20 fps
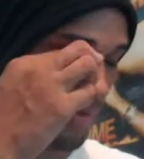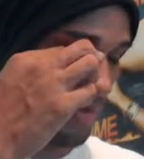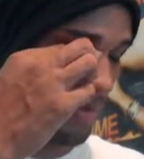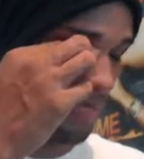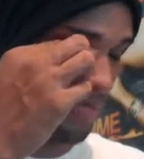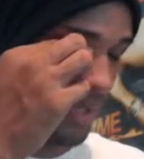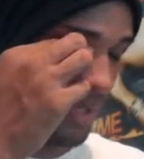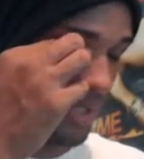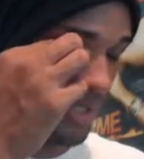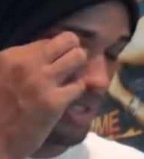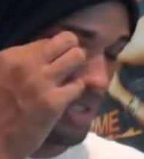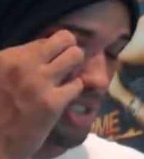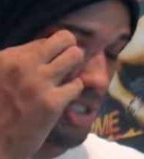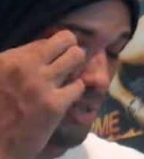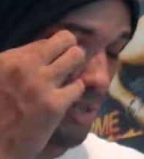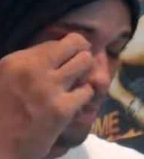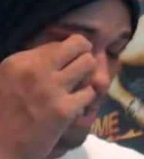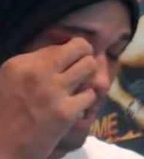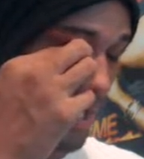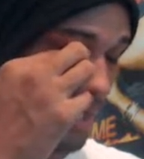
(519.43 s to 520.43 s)
But the
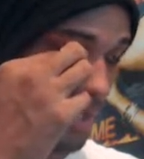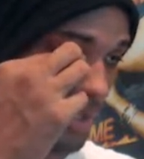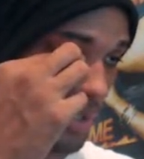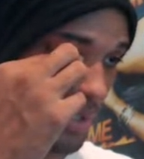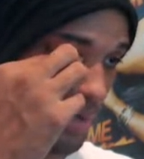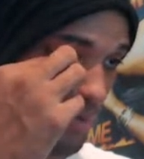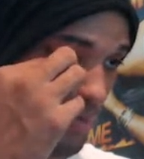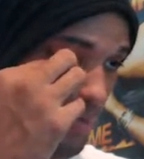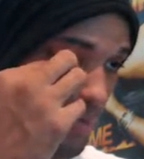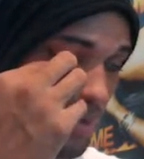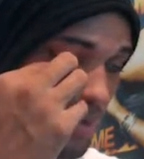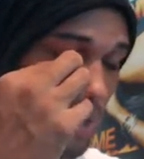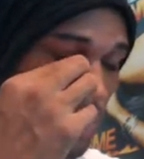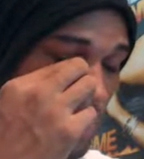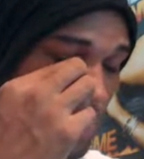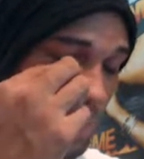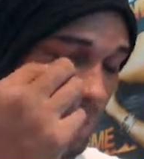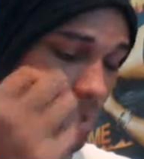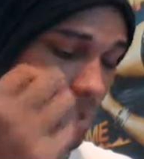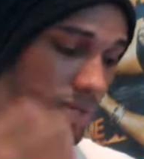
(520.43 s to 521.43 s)
show ended
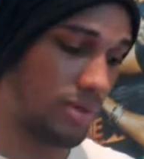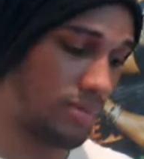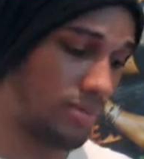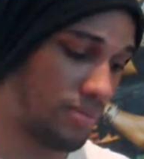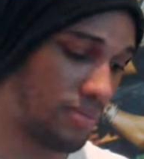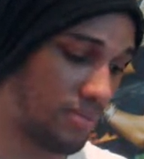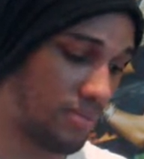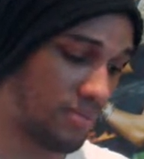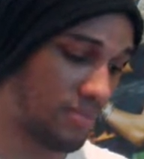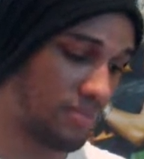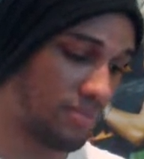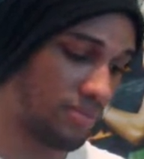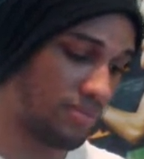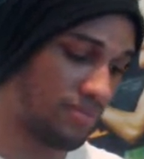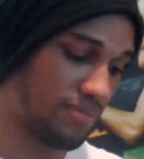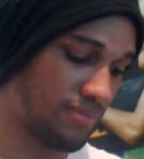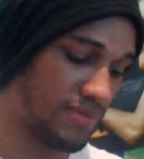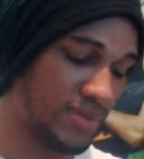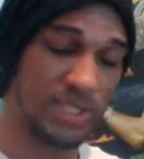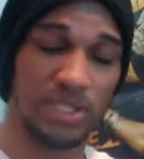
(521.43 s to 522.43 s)
with
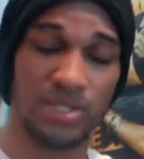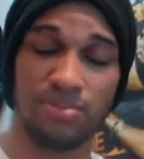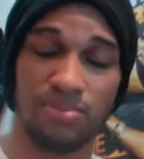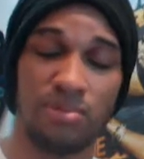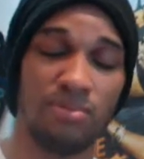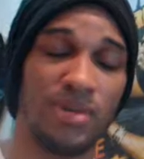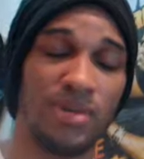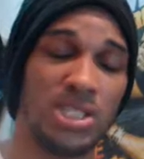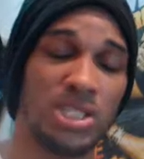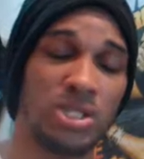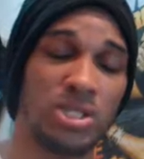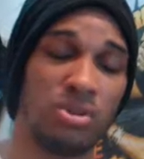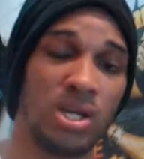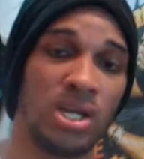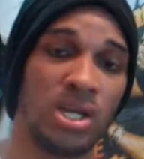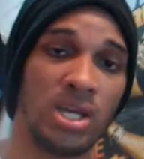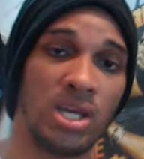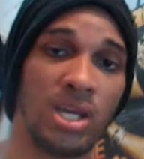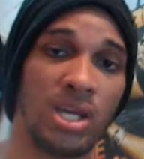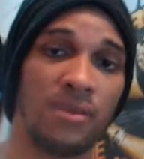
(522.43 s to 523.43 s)
Prince Puma
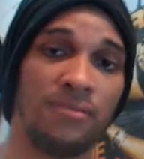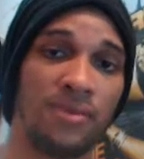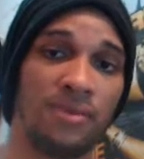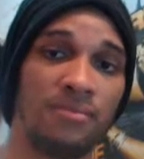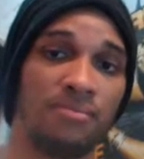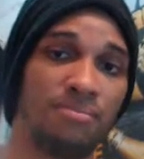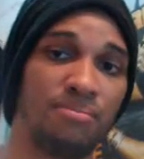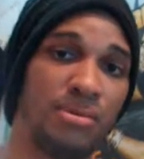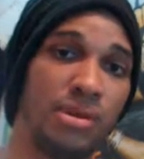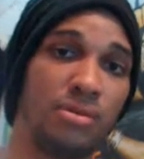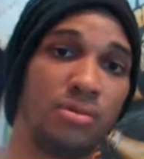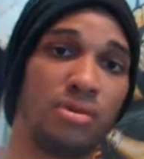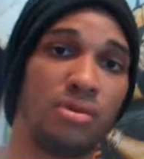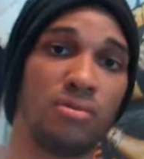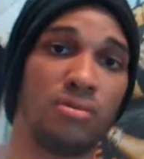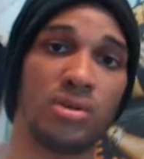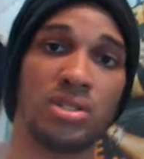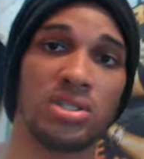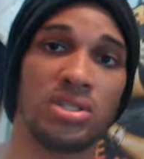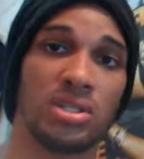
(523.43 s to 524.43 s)
training and Vampiro
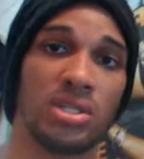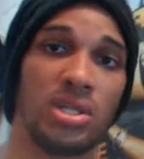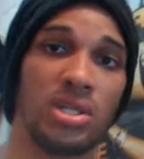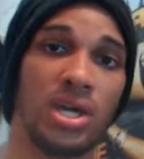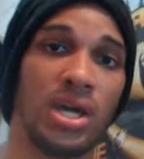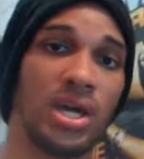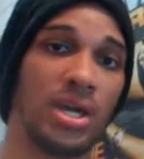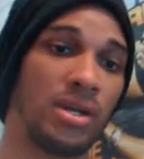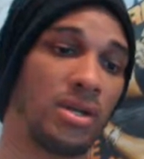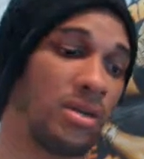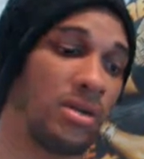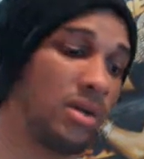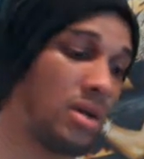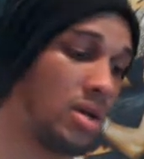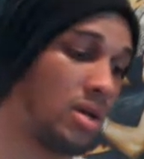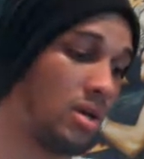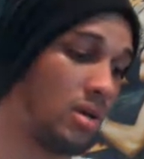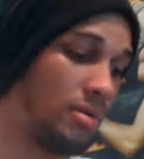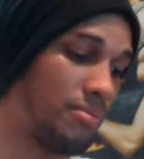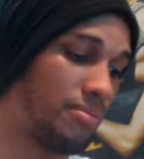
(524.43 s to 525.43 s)
once again
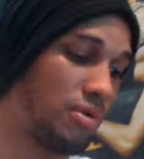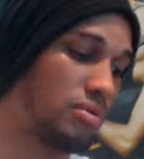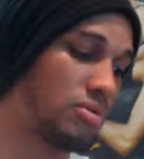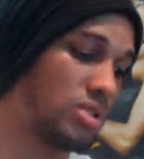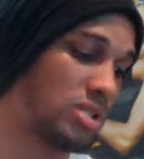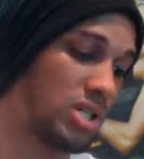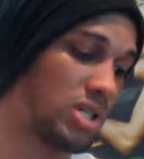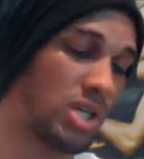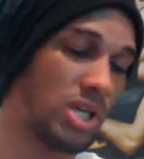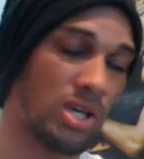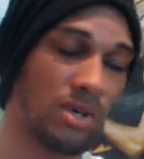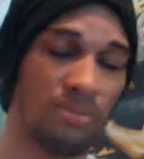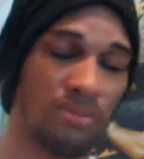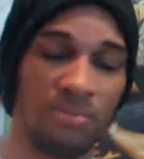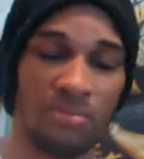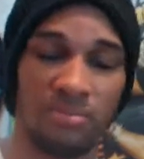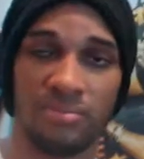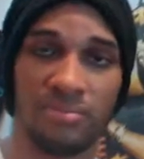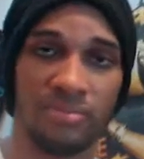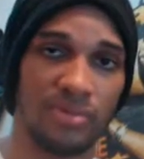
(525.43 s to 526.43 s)
approaching
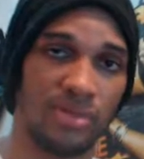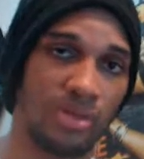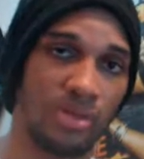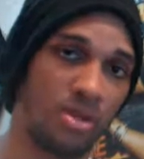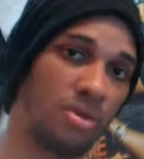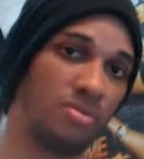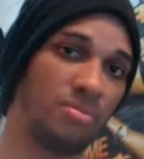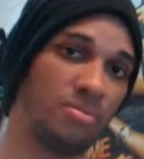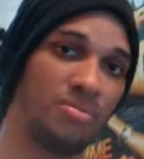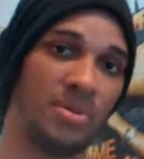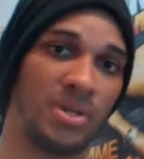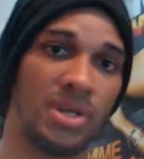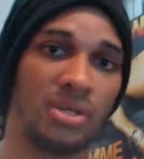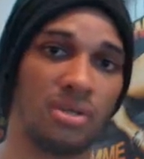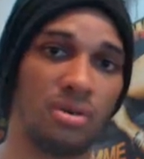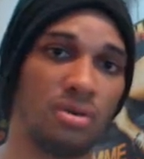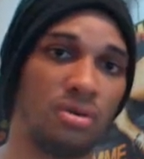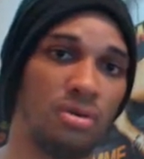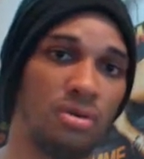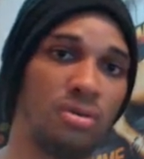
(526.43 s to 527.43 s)
him, playing
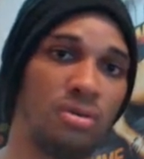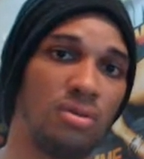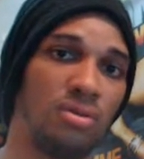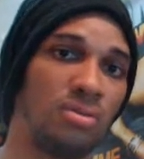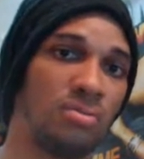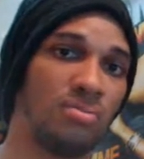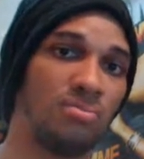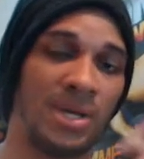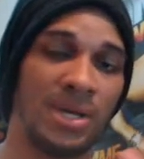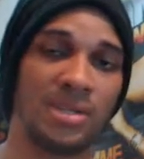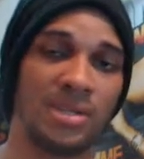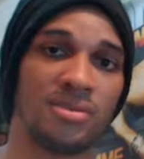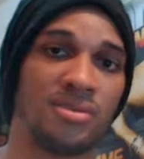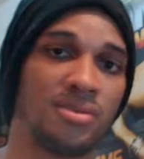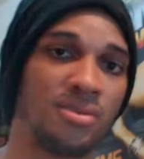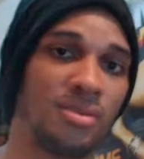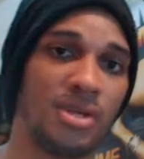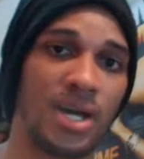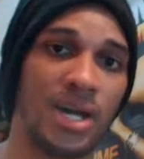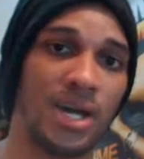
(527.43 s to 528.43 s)
the whole
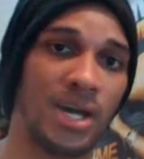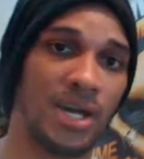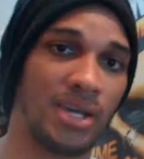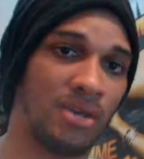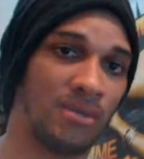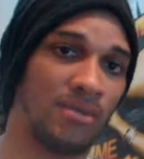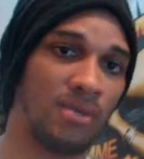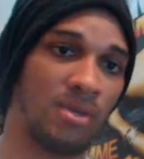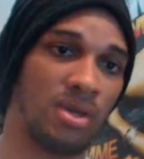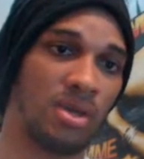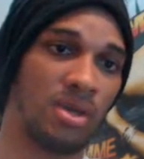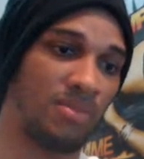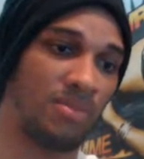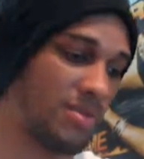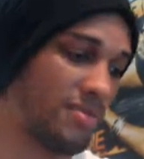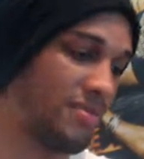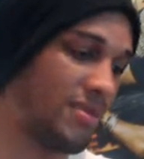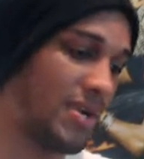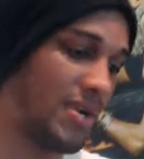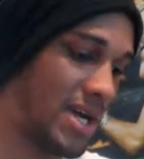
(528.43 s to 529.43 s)
mentor guy, giving him
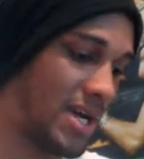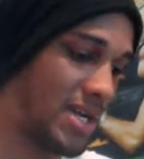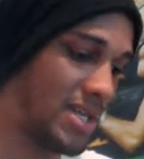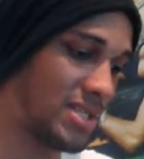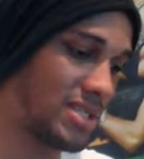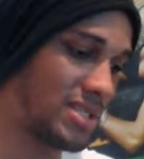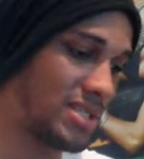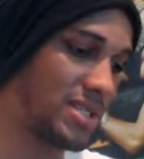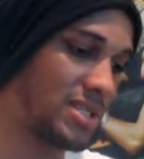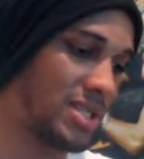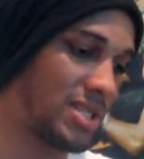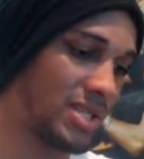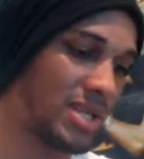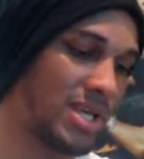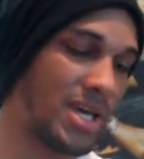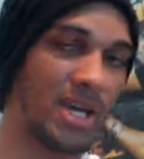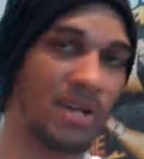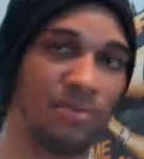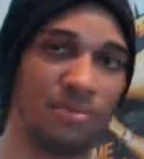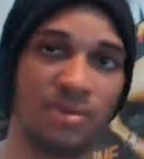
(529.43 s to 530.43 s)
advice, this and
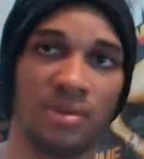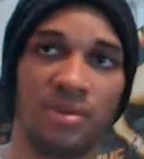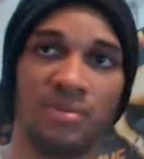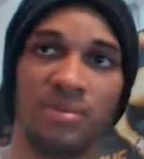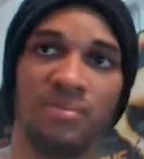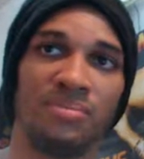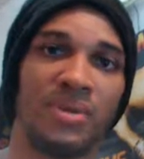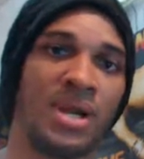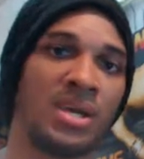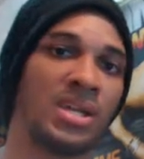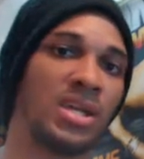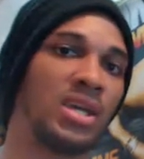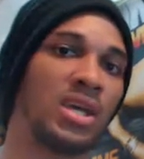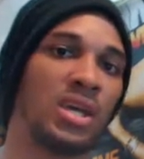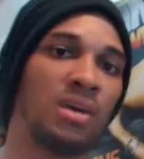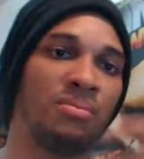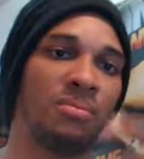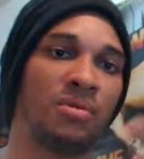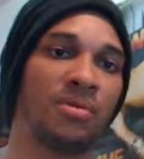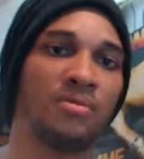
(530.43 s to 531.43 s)
that, reminding
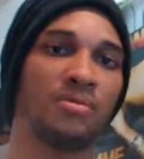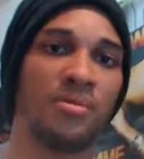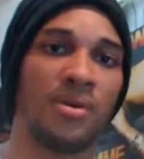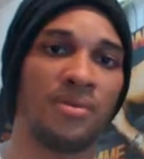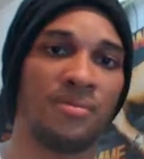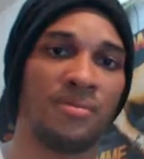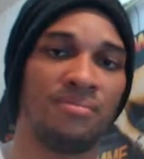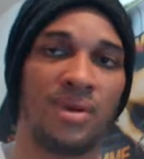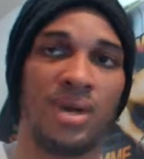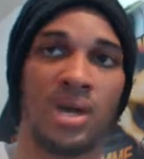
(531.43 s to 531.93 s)
him of what